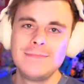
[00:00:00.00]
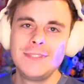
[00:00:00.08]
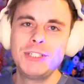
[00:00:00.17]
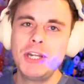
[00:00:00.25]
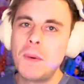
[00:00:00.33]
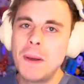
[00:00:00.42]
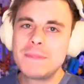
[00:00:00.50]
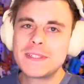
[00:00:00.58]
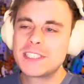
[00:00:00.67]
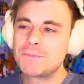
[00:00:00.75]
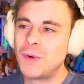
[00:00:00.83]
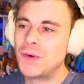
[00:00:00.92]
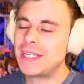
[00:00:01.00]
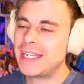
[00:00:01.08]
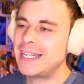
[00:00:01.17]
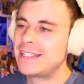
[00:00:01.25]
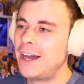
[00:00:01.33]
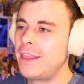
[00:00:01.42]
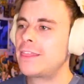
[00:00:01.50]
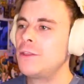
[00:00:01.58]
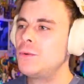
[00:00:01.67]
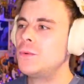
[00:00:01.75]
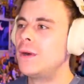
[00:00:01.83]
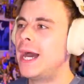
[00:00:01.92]
You know I'm disappointed. I
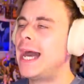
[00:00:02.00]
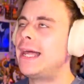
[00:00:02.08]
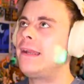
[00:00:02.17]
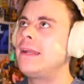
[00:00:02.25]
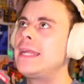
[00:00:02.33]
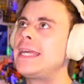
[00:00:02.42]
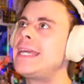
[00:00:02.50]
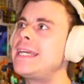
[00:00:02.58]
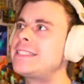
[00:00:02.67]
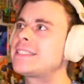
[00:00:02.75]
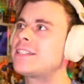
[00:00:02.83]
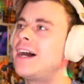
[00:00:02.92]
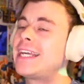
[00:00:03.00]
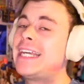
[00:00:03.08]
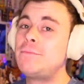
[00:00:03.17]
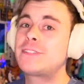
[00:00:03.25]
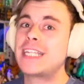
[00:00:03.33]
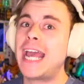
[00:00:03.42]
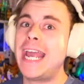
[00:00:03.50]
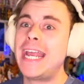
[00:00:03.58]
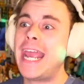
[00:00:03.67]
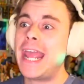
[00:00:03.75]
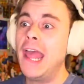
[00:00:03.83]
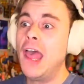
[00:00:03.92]
thought at least, I keep saying
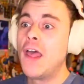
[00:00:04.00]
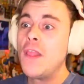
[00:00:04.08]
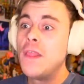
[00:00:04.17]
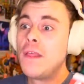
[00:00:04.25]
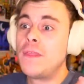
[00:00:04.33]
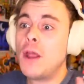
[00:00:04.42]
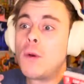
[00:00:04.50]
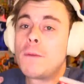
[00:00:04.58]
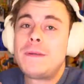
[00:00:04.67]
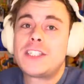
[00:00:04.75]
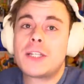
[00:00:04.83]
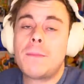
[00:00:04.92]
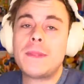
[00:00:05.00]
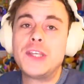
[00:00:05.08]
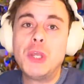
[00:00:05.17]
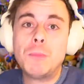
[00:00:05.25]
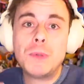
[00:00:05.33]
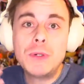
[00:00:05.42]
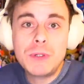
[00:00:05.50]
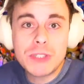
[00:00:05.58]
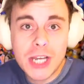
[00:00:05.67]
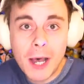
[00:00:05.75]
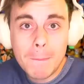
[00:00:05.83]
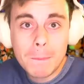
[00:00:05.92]
it, there would be something you boot
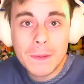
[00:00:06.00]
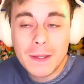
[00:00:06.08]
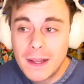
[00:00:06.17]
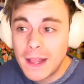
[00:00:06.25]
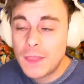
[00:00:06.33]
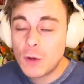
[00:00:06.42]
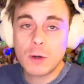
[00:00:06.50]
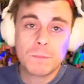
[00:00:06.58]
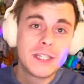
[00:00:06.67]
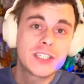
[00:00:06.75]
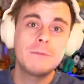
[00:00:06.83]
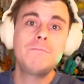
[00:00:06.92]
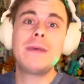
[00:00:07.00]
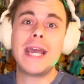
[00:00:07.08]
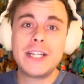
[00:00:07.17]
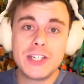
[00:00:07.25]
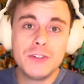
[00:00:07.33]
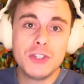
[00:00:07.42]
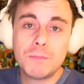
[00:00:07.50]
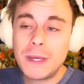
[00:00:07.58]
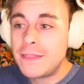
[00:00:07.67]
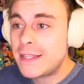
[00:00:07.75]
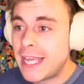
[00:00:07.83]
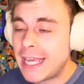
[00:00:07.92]
up, there would be some menu, you
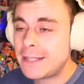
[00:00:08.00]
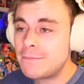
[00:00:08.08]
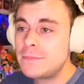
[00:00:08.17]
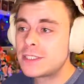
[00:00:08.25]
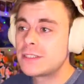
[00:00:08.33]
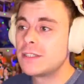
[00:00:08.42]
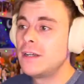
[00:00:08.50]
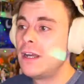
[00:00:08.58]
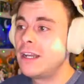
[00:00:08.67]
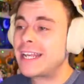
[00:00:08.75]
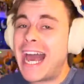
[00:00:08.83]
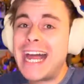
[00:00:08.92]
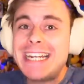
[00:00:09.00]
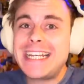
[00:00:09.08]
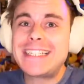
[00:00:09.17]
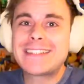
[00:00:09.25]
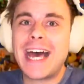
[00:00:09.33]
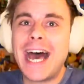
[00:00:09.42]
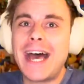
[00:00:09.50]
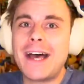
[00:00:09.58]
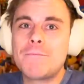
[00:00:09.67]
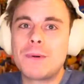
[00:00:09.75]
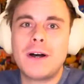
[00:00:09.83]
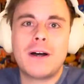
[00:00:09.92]
pick the games. Like at least that,
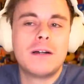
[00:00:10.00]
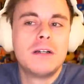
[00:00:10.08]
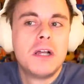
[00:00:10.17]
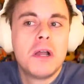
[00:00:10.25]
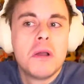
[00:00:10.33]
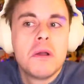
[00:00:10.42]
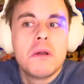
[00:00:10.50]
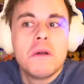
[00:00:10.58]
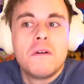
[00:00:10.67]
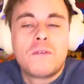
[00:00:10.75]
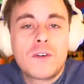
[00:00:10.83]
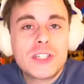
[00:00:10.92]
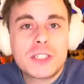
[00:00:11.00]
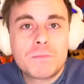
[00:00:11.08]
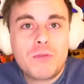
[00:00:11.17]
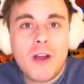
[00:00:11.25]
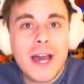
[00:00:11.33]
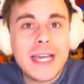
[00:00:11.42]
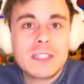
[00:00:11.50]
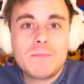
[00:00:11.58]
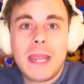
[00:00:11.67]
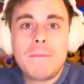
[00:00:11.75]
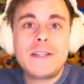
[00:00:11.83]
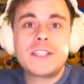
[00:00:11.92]
but for a surprise,
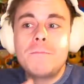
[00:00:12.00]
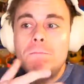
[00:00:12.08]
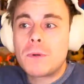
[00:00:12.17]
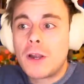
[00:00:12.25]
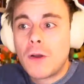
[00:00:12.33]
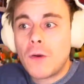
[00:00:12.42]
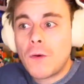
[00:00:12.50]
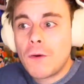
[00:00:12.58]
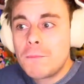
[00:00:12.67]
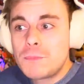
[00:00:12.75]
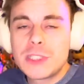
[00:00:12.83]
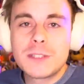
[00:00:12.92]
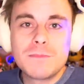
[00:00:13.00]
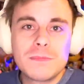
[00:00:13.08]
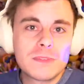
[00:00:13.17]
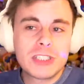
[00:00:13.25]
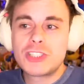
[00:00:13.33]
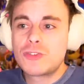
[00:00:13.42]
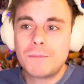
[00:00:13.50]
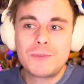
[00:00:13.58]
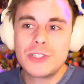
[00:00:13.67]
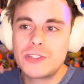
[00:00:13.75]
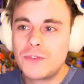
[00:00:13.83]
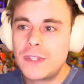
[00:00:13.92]
maybe some blurbs, some
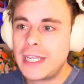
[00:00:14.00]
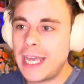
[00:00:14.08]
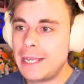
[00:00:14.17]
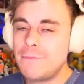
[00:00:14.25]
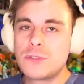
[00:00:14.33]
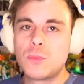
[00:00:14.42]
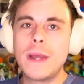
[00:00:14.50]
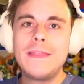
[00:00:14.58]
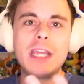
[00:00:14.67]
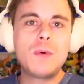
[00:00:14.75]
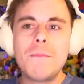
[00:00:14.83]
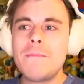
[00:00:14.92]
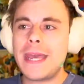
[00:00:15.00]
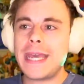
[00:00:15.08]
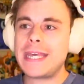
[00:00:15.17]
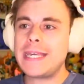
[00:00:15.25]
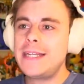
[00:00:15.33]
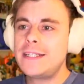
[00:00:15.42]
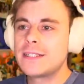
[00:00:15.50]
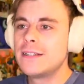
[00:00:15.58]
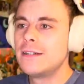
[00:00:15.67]
descriptions of the games, when they were made.